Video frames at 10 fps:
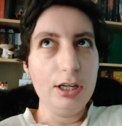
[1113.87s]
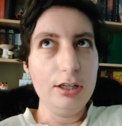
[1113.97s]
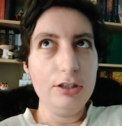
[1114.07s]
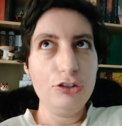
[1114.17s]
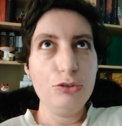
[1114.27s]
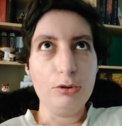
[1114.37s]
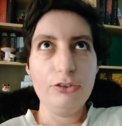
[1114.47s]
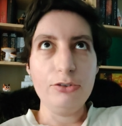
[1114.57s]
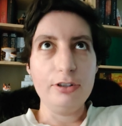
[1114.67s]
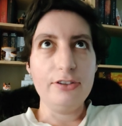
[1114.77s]
other short
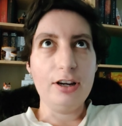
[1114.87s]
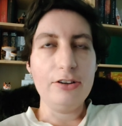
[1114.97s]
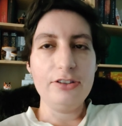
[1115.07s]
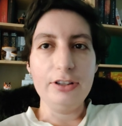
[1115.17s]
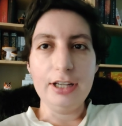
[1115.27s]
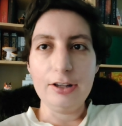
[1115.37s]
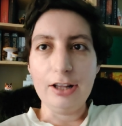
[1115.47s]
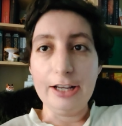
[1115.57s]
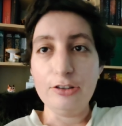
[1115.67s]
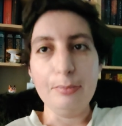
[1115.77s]
stories that are still in that
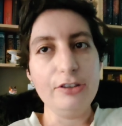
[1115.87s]
collection,